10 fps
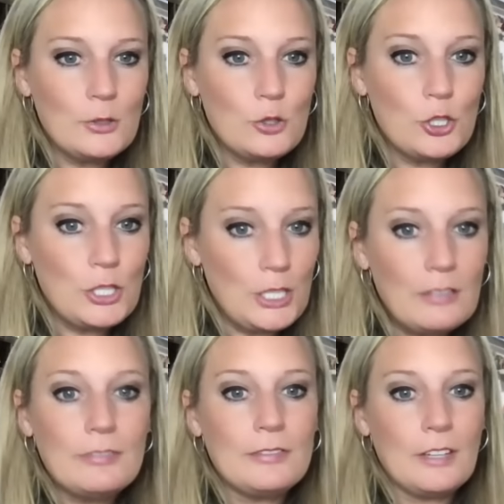
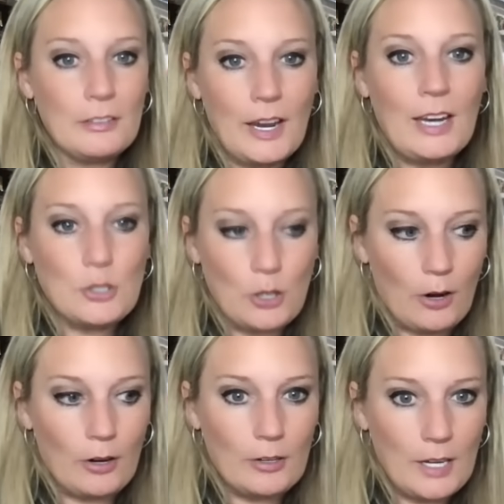chief of
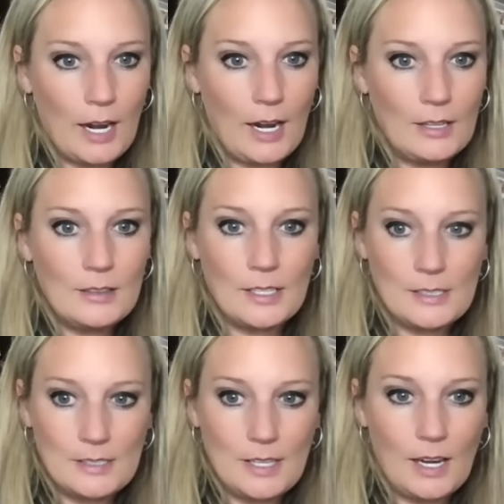HR, okay,
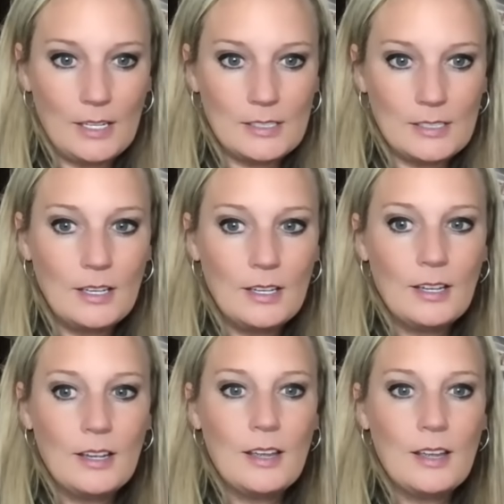that is
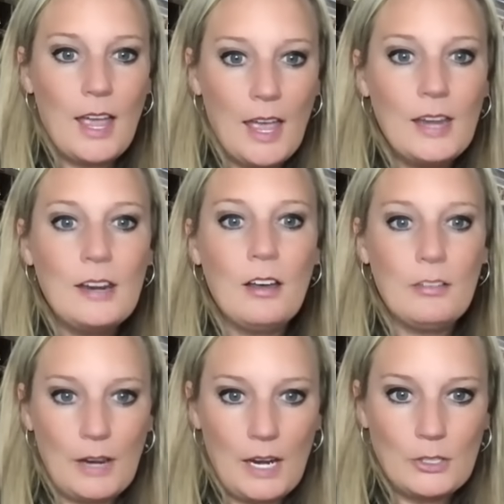head
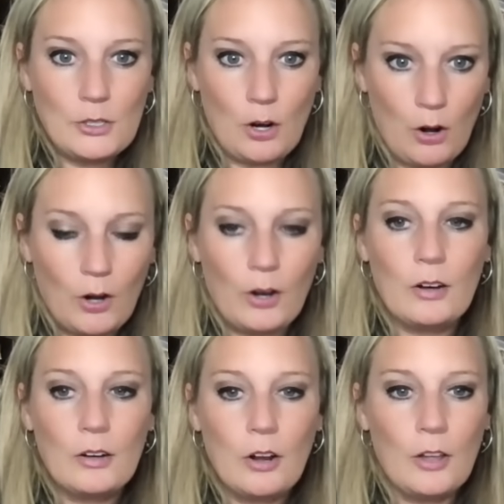of HR
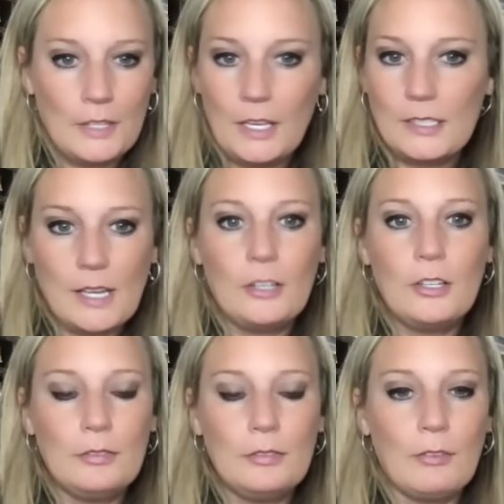on the
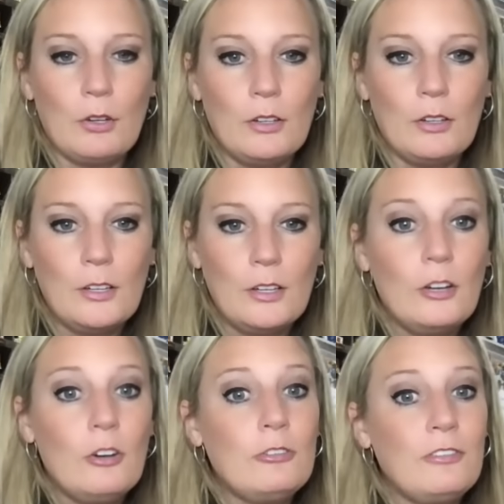executive level,
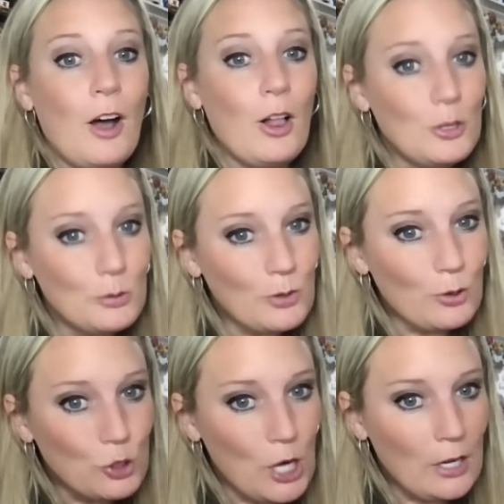follows our
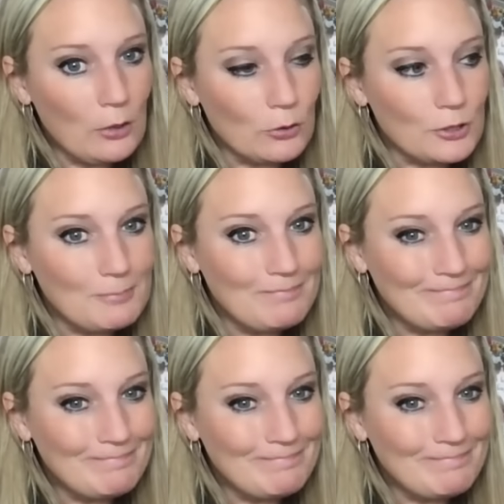channels.